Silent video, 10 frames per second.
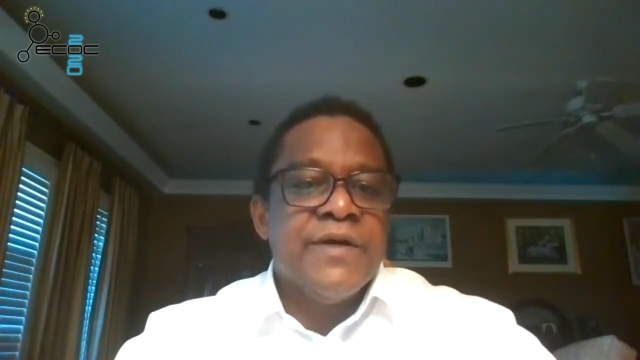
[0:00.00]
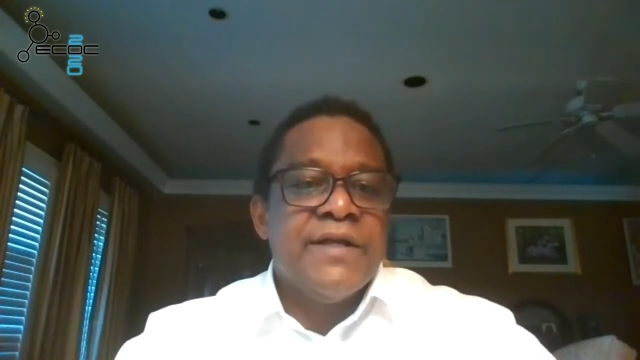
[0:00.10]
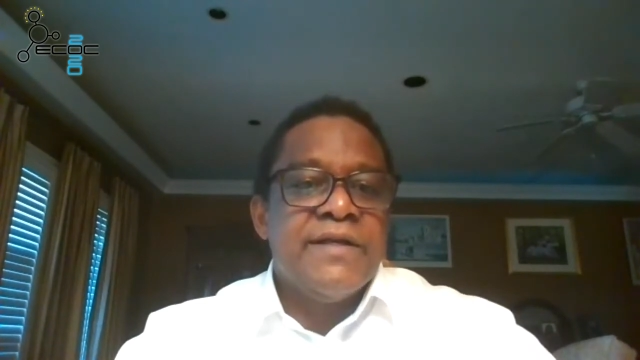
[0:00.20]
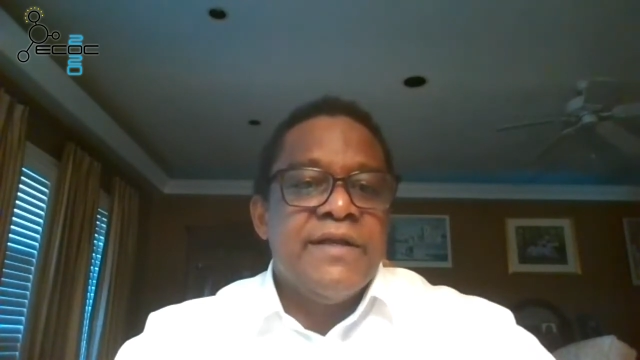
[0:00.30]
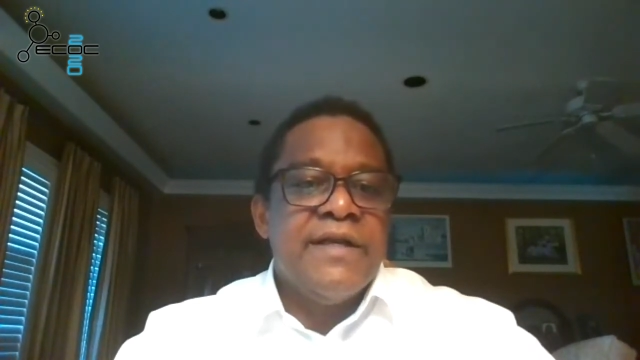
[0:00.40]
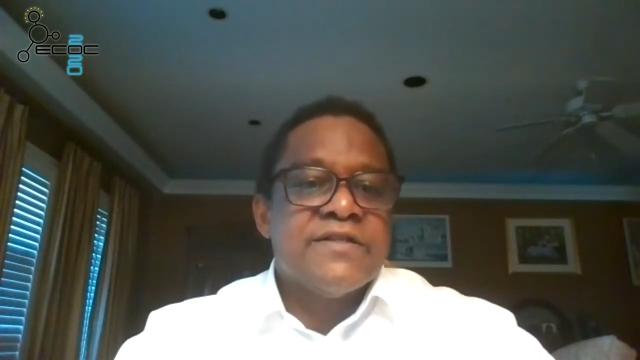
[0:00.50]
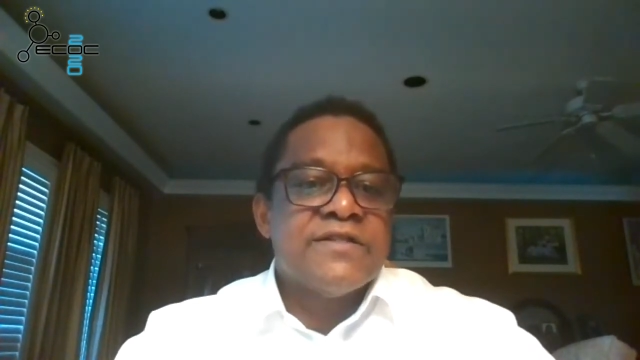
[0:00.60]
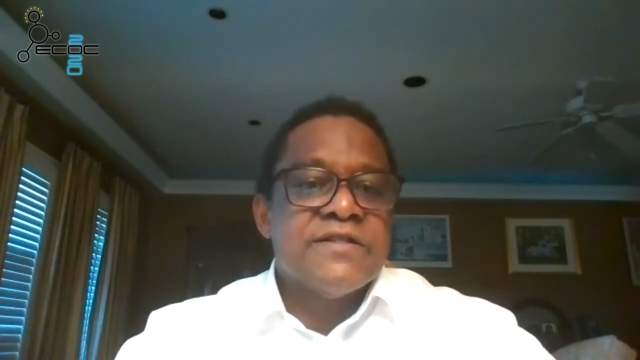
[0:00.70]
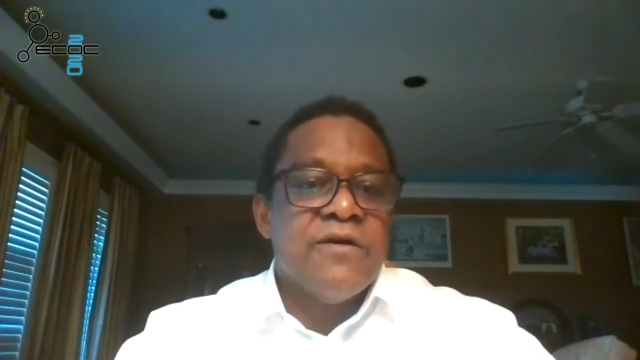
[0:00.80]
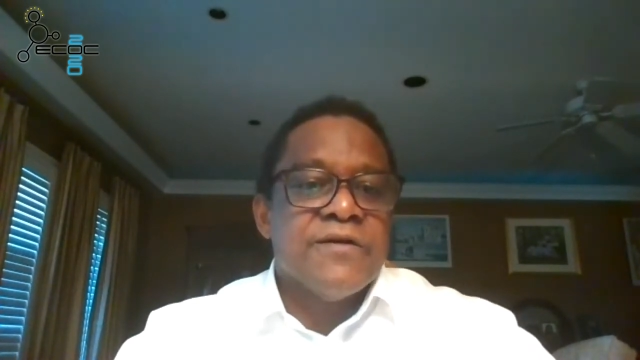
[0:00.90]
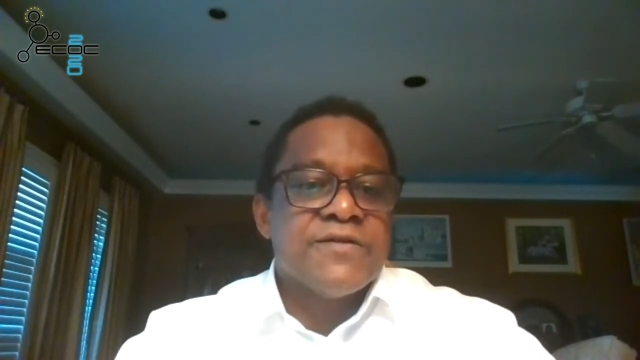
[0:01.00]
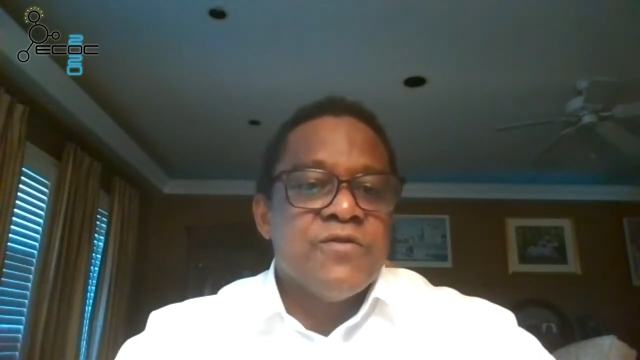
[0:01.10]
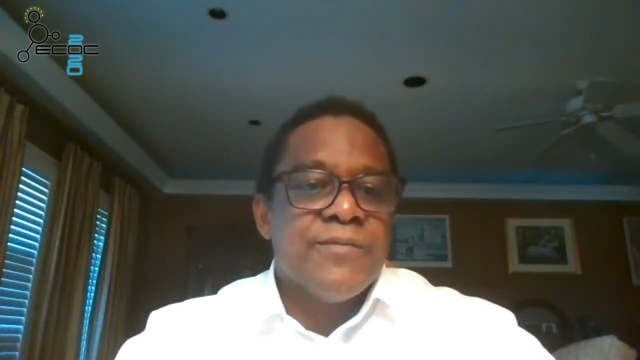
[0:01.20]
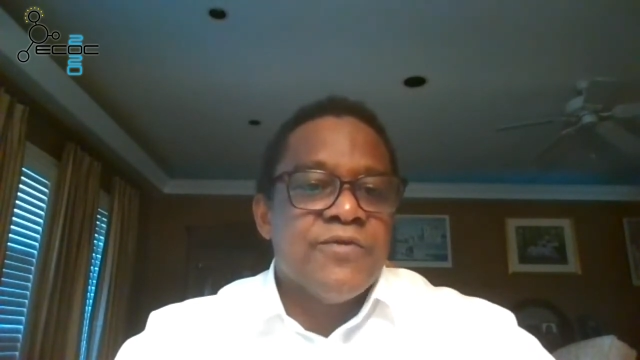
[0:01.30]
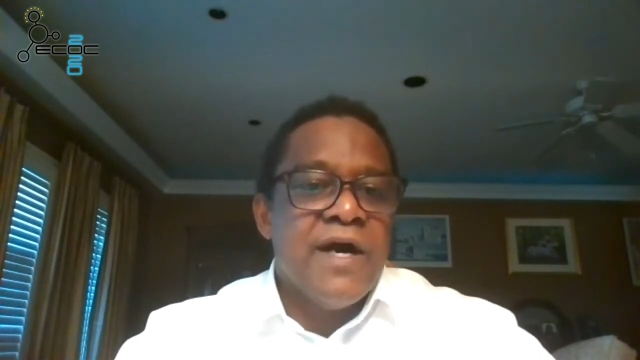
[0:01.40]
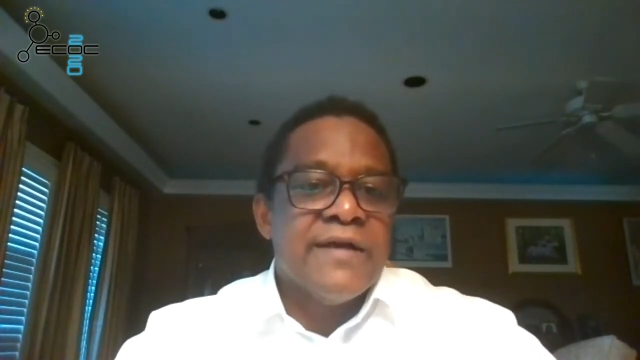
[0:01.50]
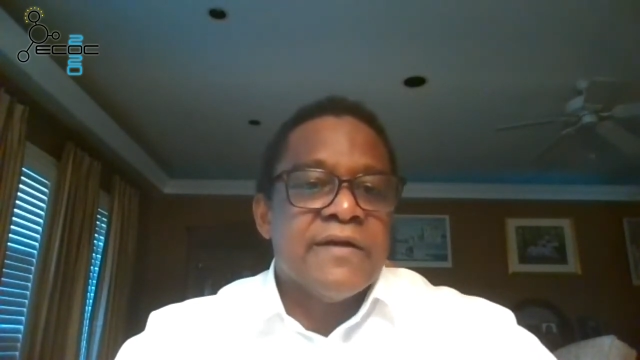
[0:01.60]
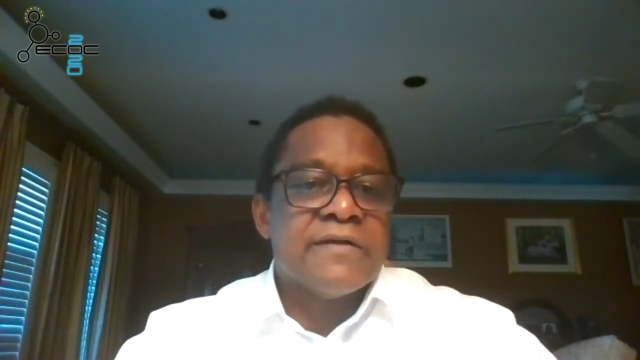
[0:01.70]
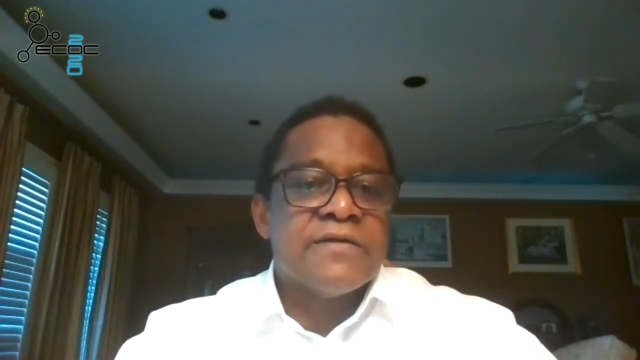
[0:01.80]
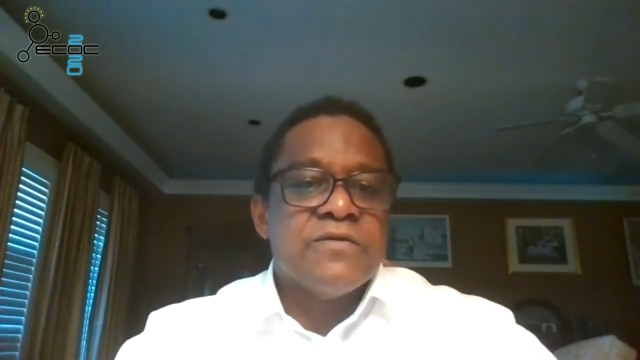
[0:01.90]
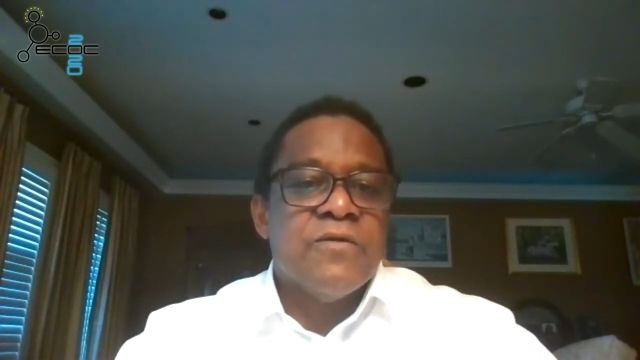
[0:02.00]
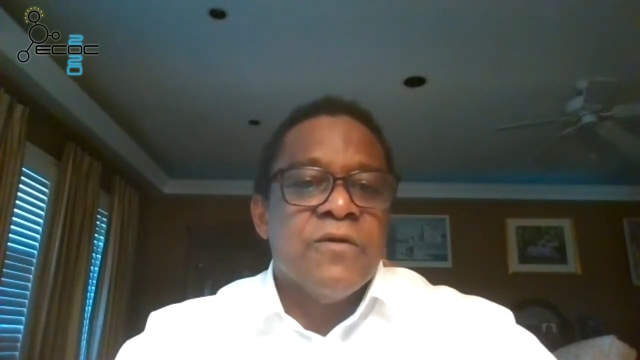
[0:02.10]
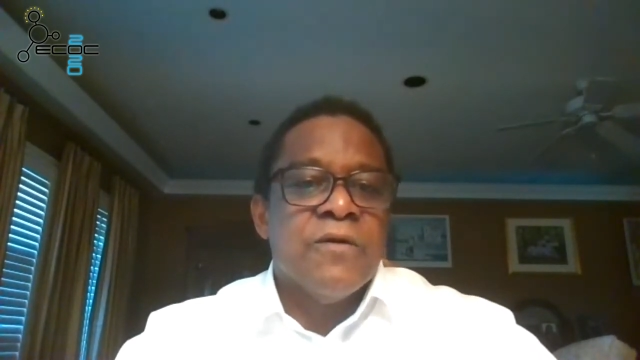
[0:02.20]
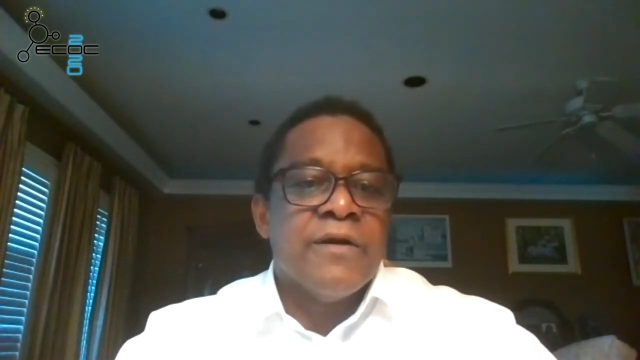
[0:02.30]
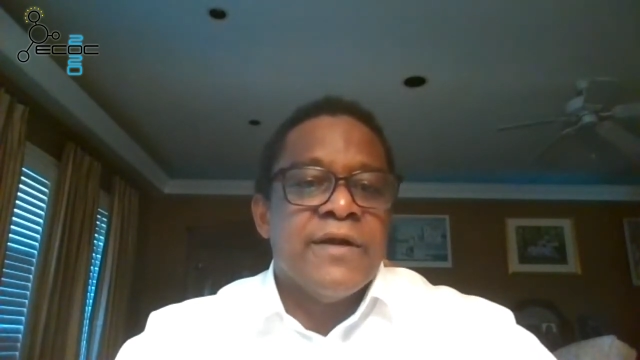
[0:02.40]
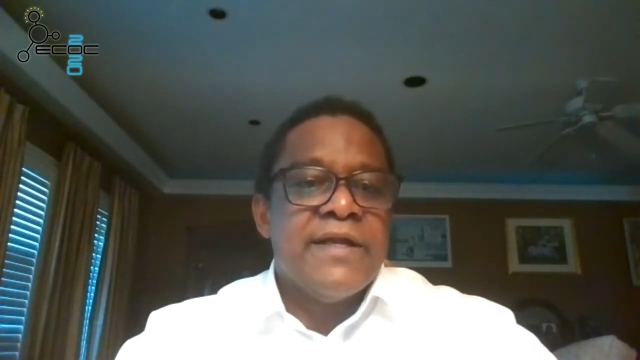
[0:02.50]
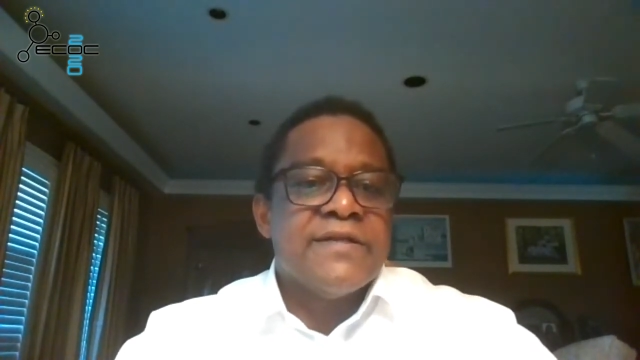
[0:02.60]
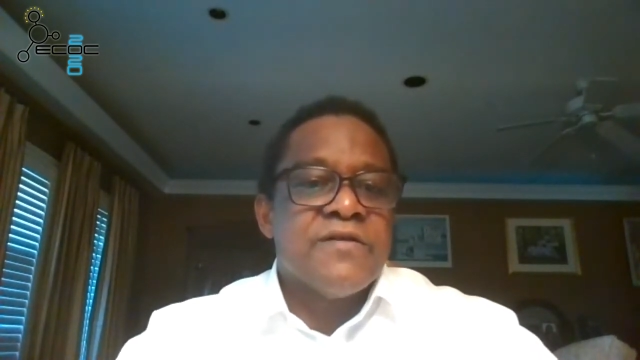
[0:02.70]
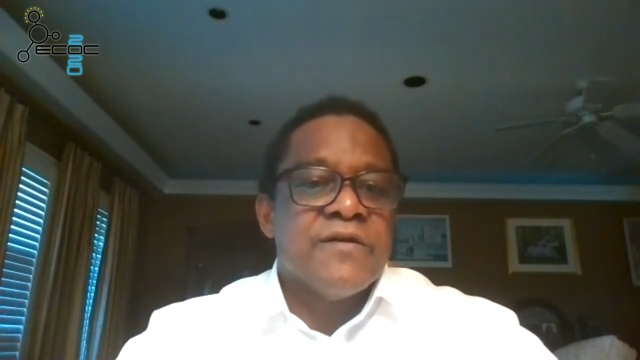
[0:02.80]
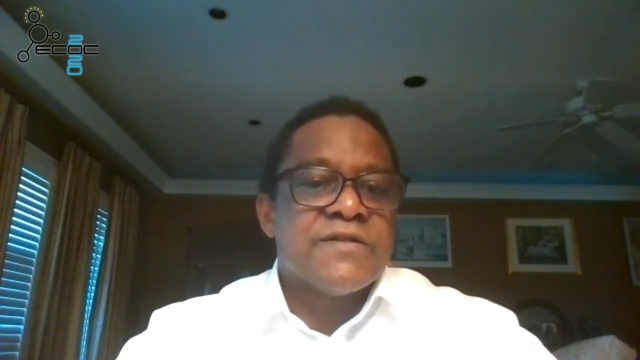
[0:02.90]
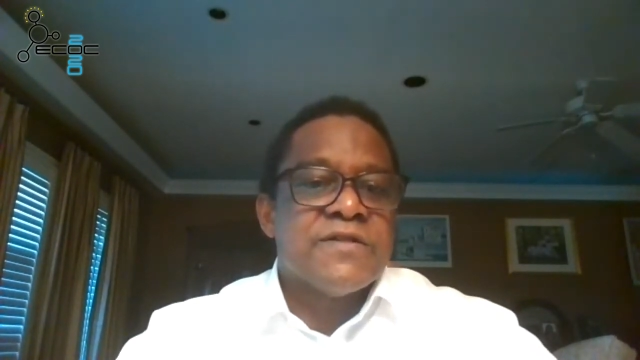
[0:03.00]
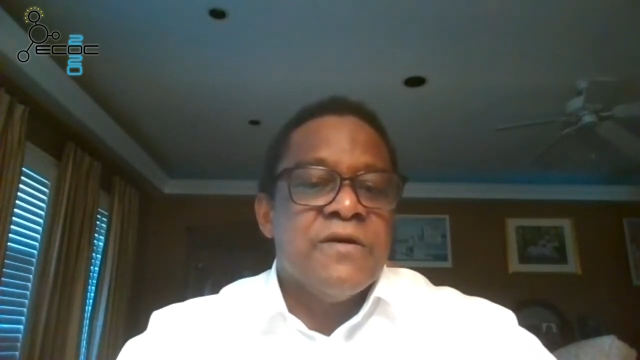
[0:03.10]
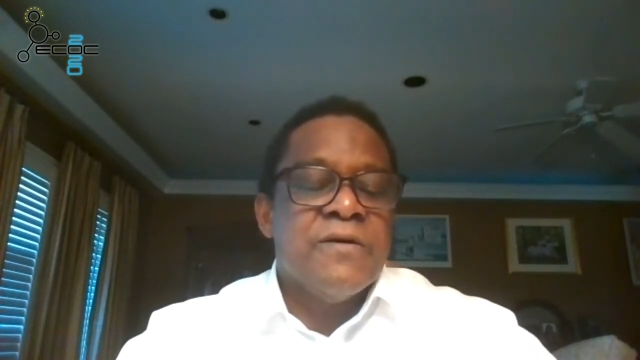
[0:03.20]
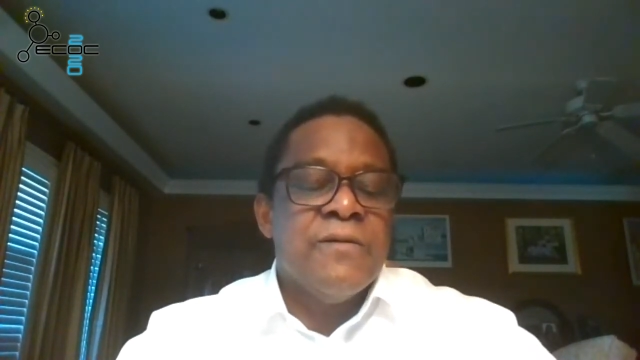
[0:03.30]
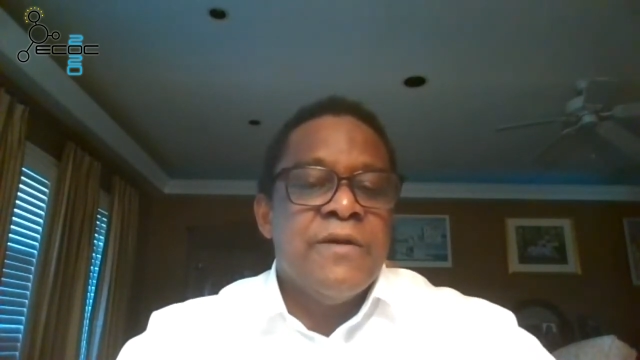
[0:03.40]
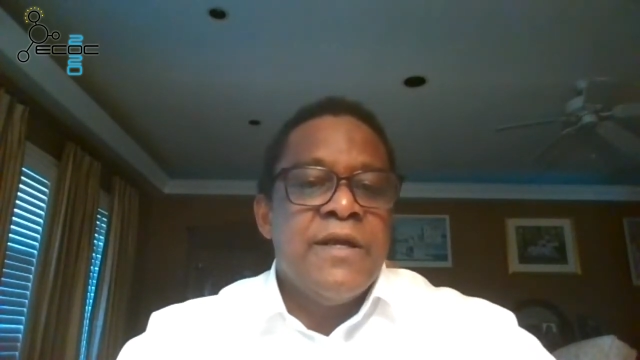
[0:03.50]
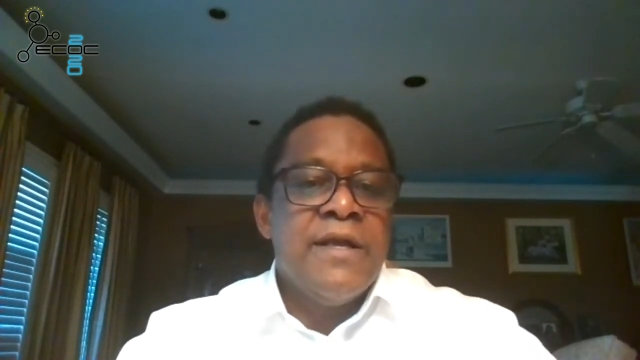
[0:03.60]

but it's also a product or it's also